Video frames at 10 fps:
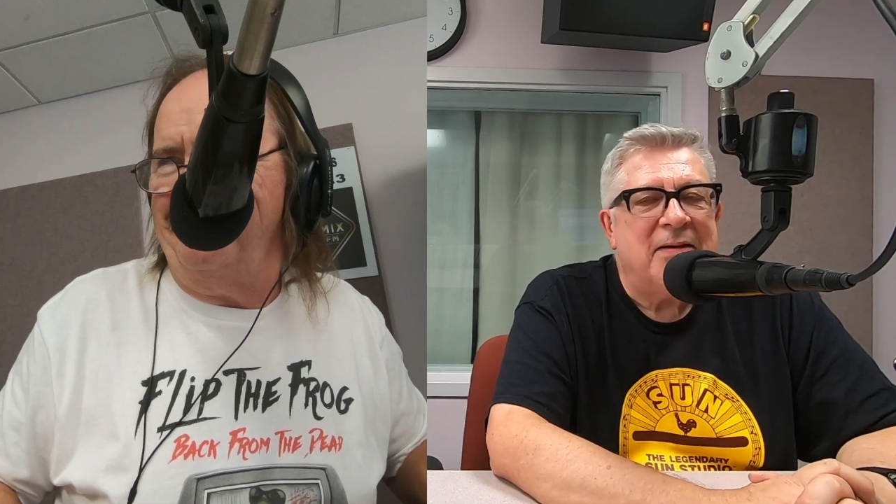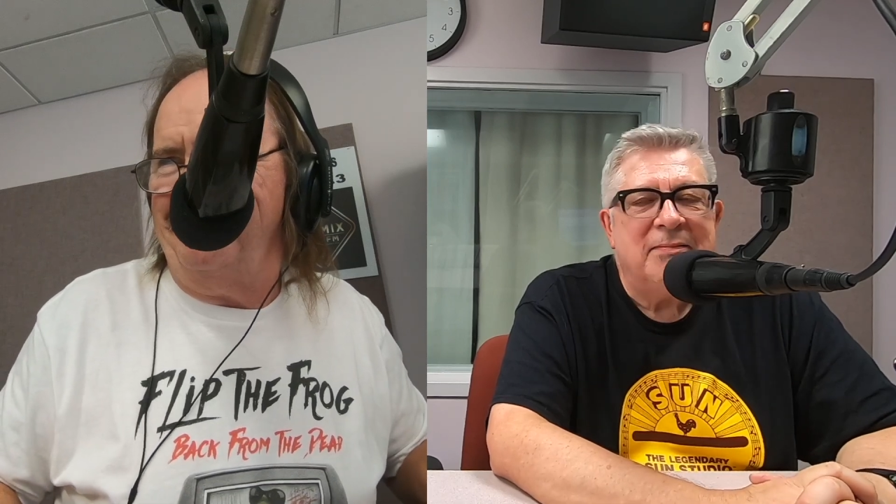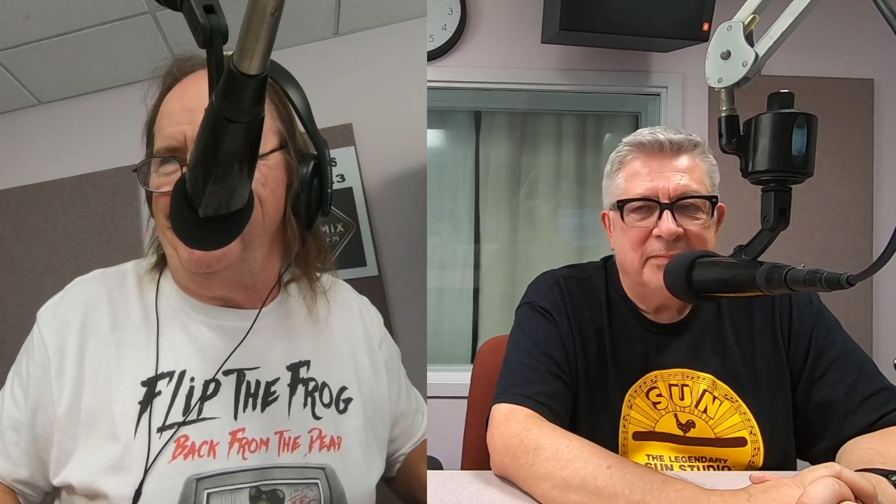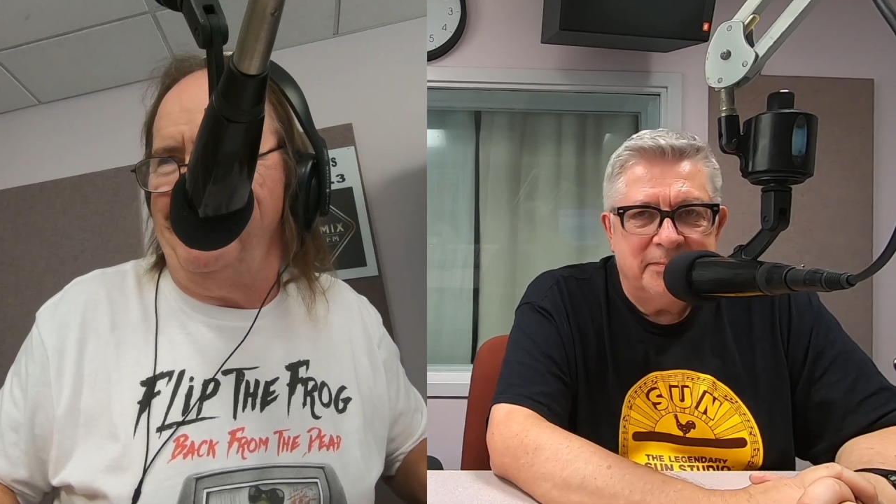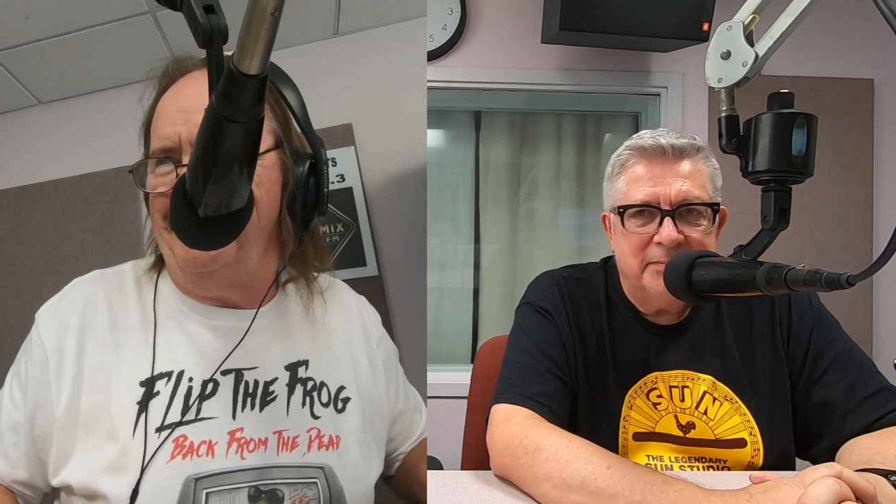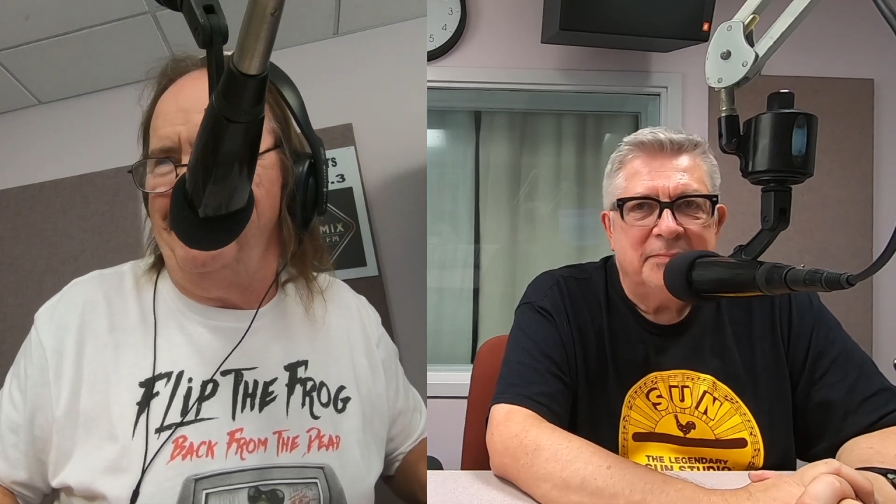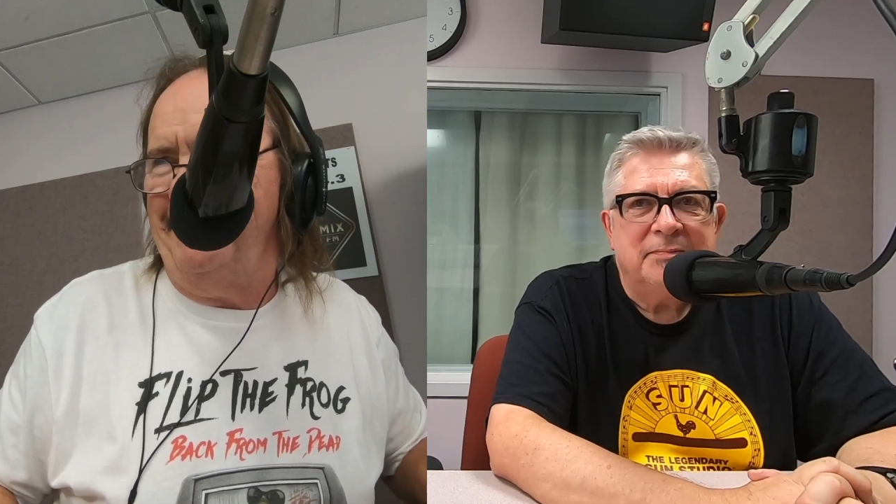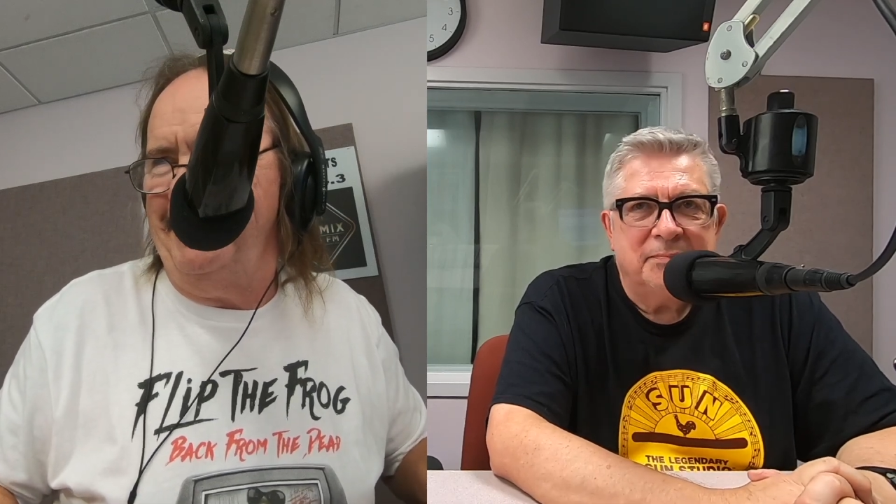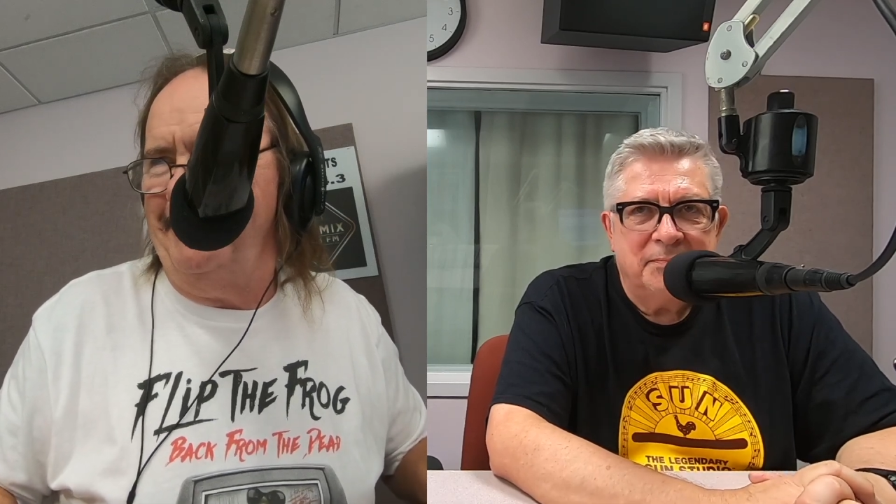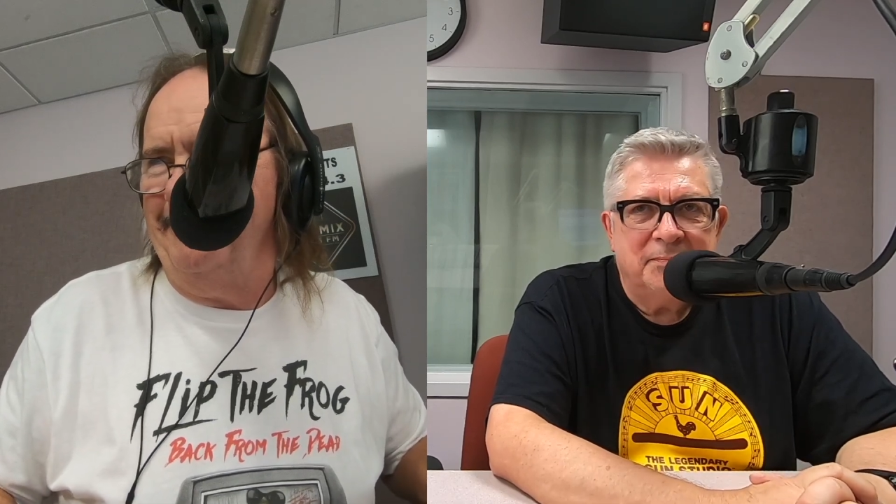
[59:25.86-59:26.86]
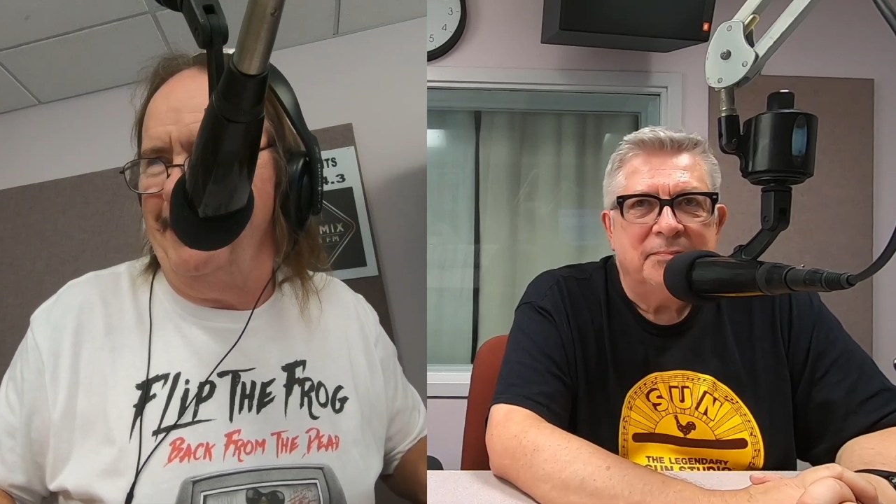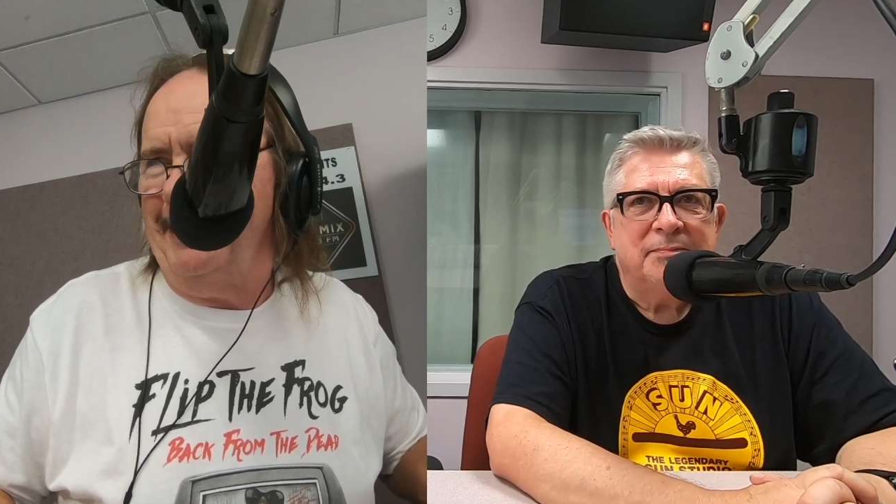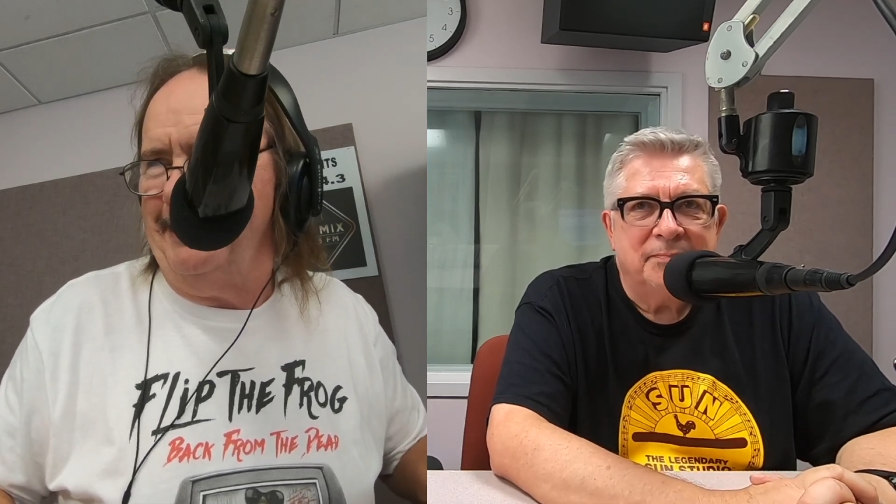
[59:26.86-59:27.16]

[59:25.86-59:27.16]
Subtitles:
We can go any direction.